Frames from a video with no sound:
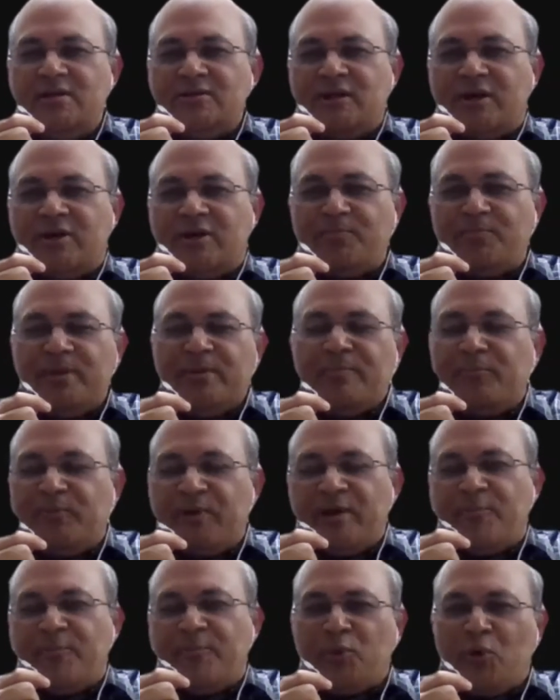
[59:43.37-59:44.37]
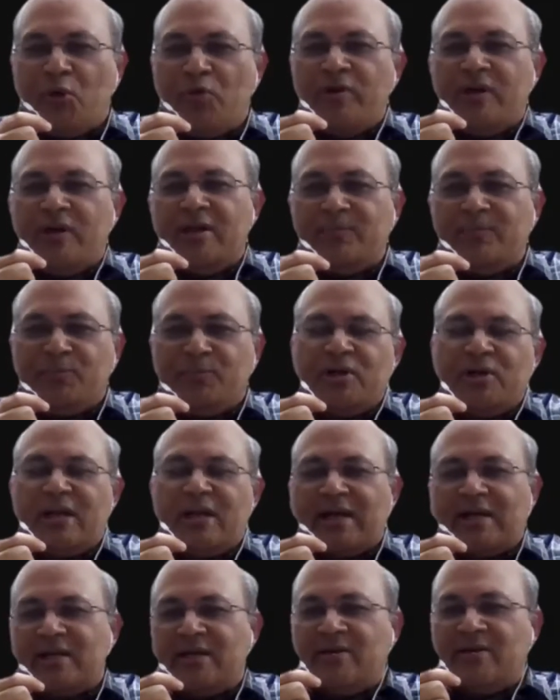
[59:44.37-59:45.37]
sort of be very overly
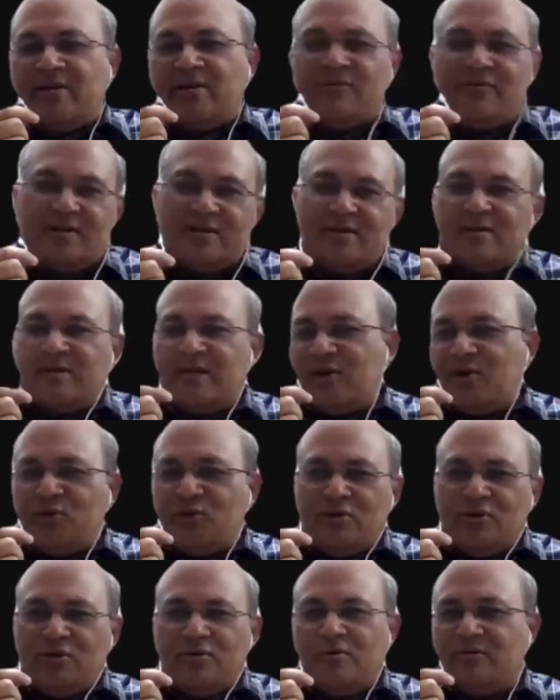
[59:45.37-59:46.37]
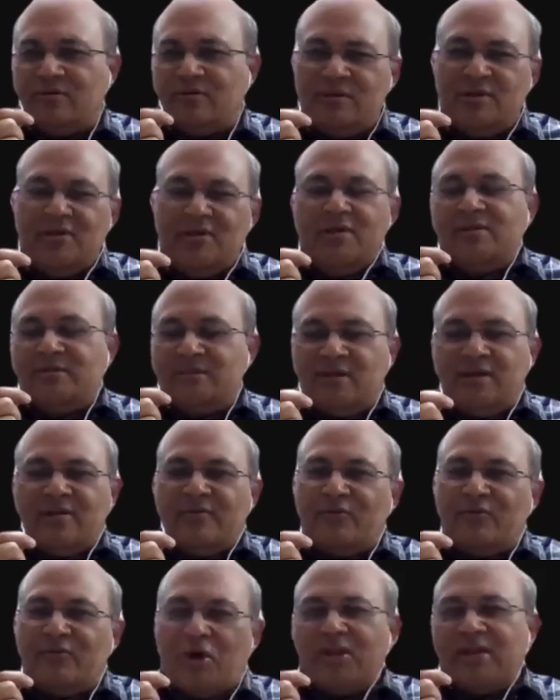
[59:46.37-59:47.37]
protective and try to sort
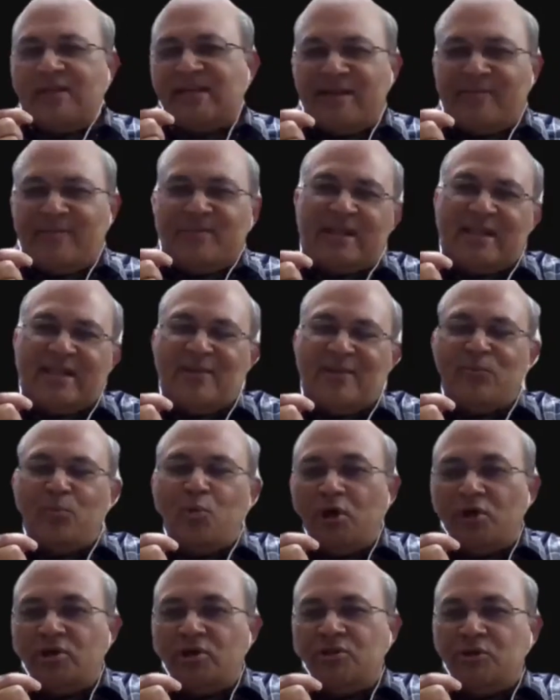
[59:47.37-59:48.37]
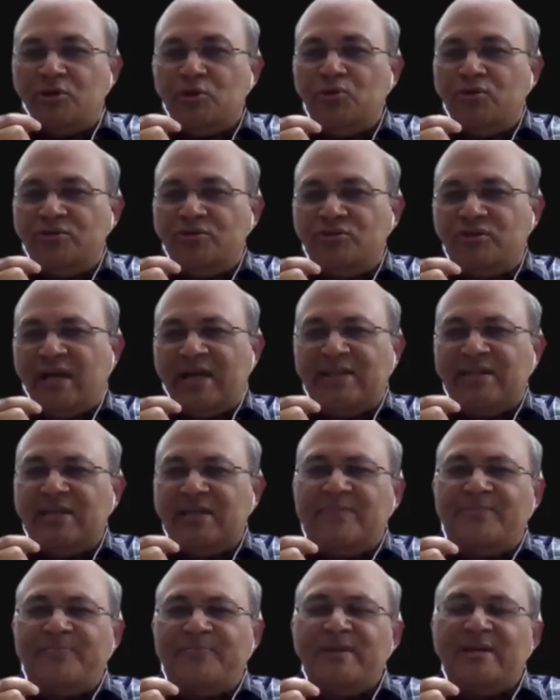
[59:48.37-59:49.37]
of all the time tell them what to do. So I
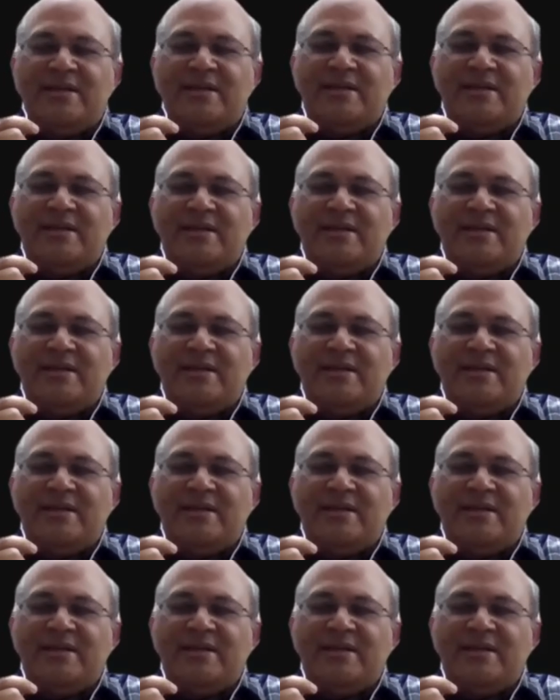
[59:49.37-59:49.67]
think